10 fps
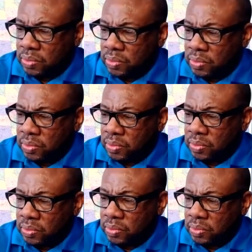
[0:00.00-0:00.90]

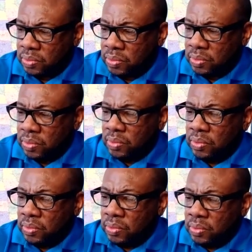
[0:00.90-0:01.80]

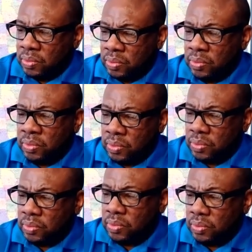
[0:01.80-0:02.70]

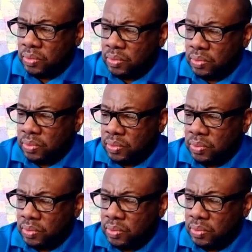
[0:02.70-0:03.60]

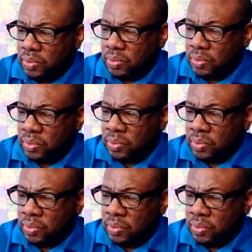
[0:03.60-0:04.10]
(not speaking)